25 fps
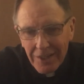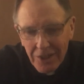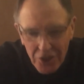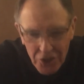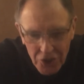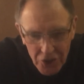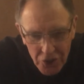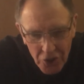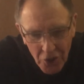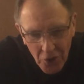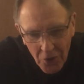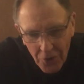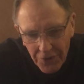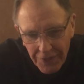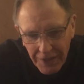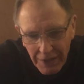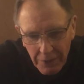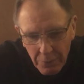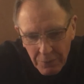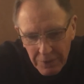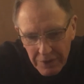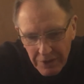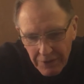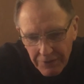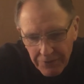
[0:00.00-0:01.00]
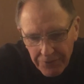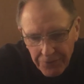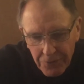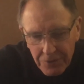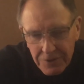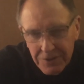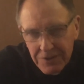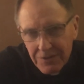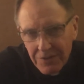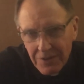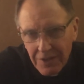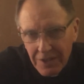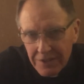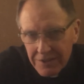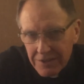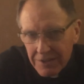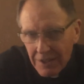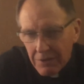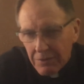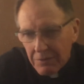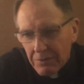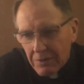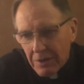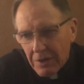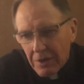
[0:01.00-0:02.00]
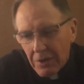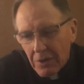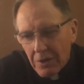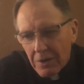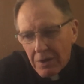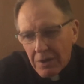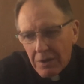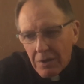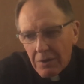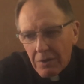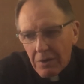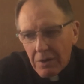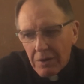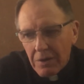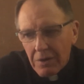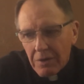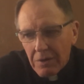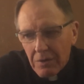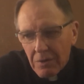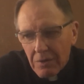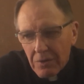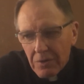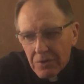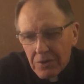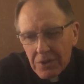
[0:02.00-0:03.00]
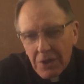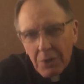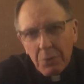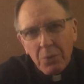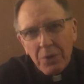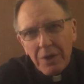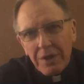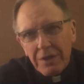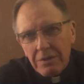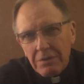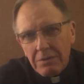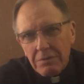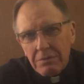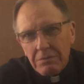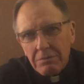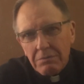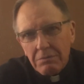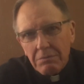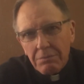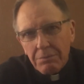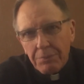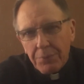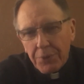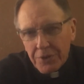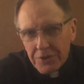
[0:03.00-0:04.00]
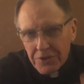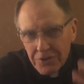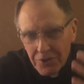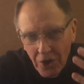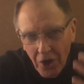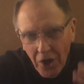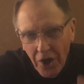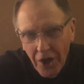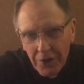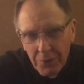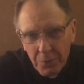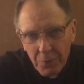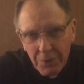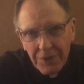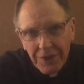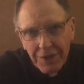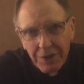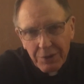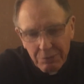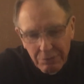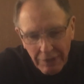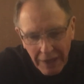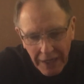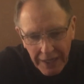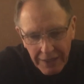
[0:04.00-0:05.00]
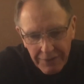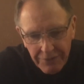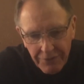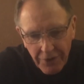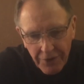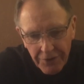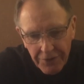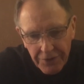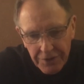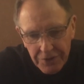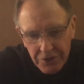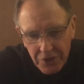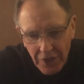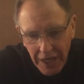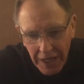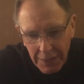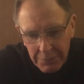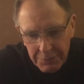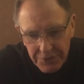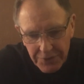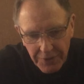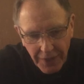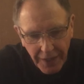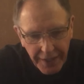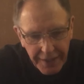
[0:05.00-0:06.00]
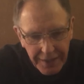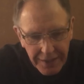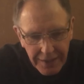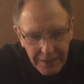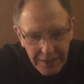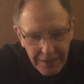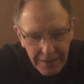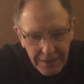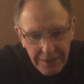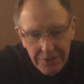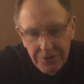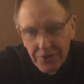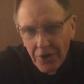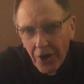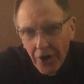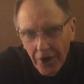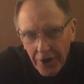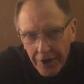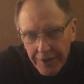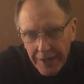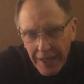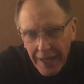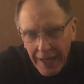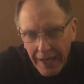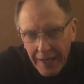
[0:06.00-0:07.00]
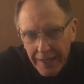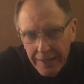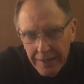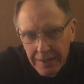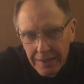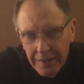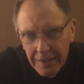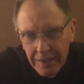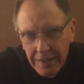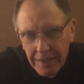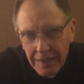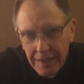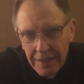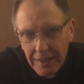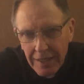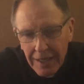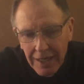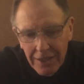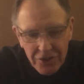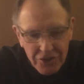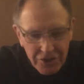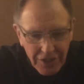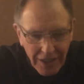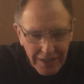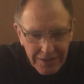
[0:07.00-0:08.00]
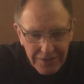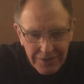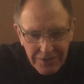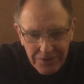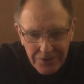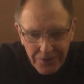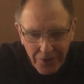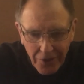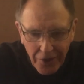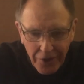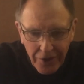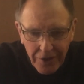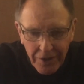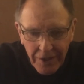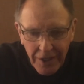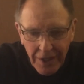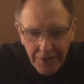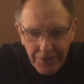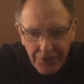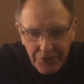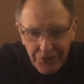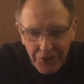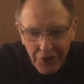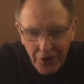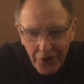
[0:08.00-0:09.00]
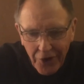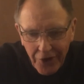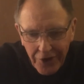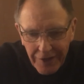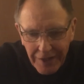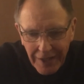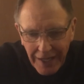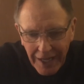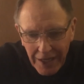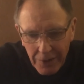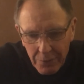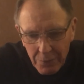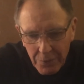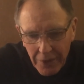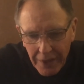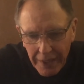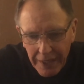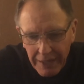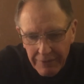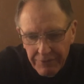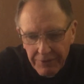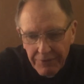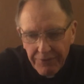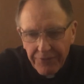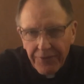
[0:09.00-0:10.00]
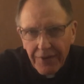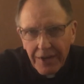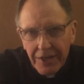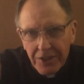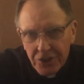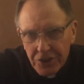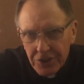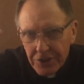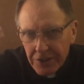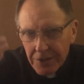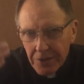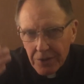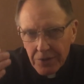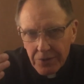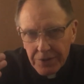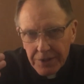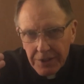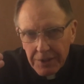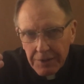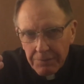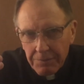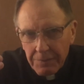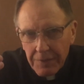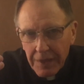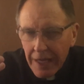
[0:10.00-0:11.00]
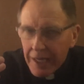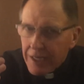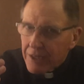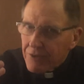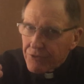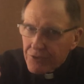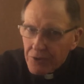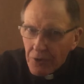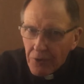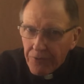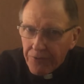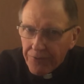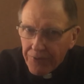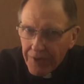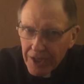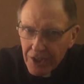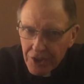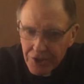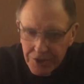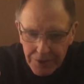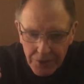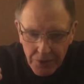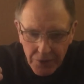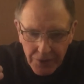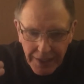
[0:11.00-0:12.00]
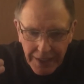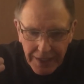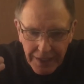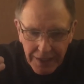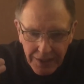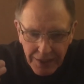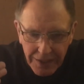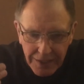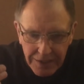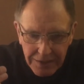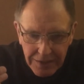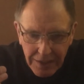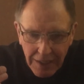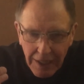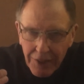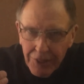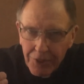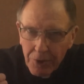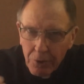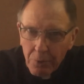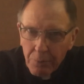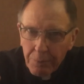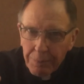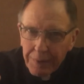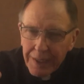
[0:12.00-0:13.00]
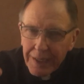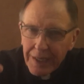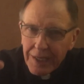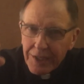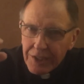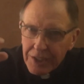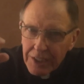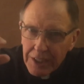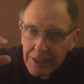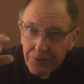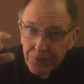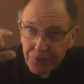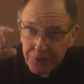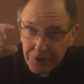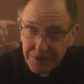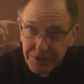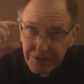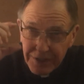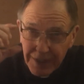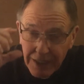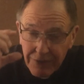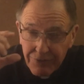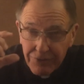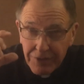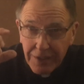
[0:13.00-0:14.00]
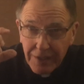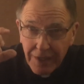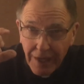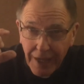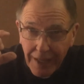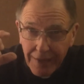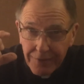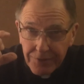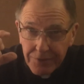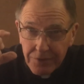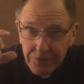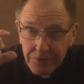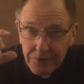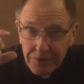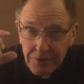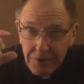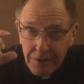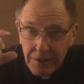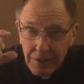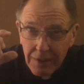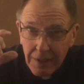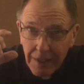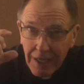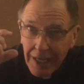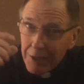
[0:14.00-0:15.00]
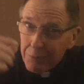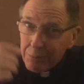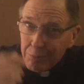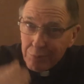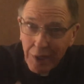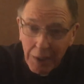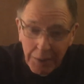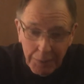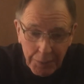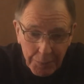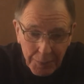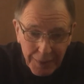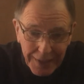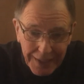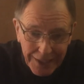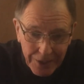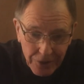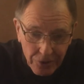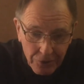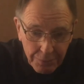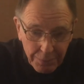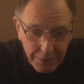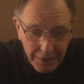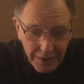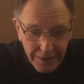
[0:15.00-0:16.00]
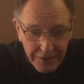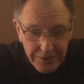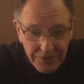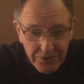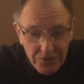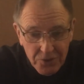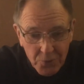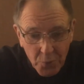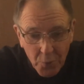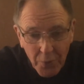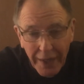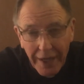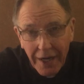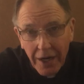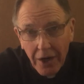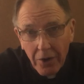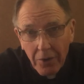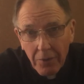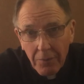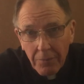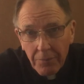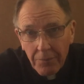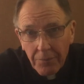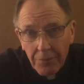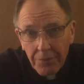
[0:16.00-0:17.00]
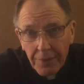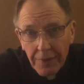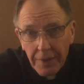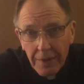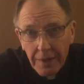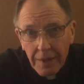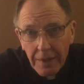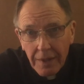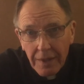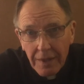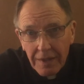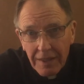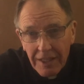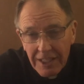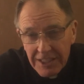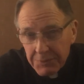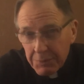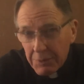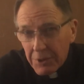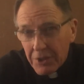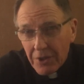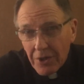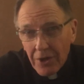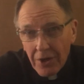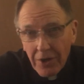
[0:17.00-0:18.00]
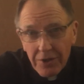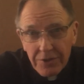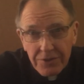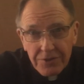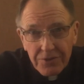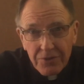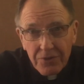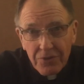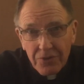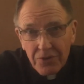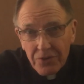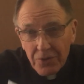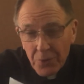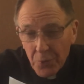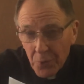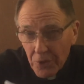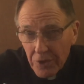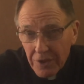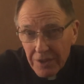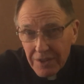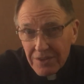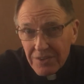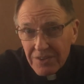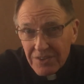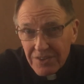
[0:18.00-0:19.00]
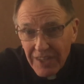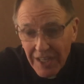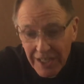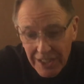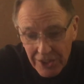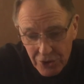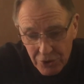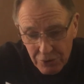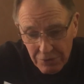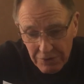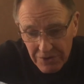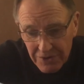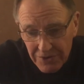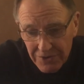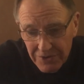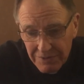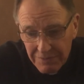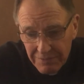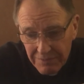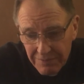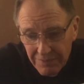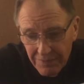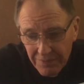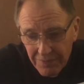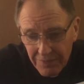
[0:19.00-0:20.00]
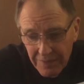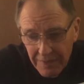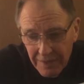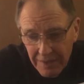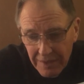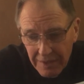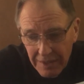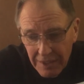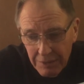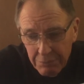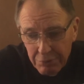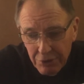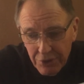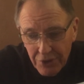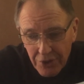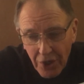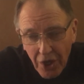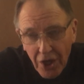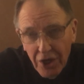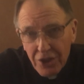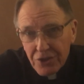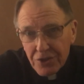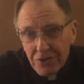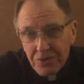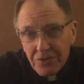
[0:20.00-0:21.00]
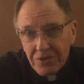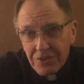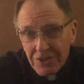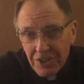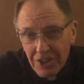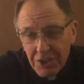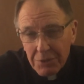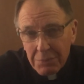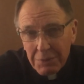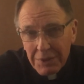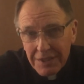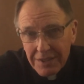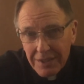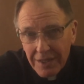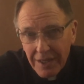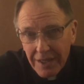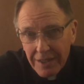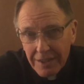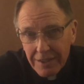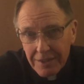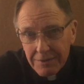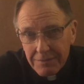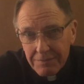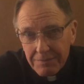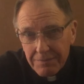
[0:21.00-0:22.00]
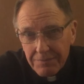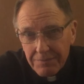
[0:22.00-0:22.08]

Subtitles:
you know that one of the first things that someone puts on when they arrive on the job site is a hard hat. And chances are that the hard hat will have a face shield. And if no face shield, at least there will be a need for safety glasses and probably earplugs as well. That's because the work is dangerous and precautions need to be taken.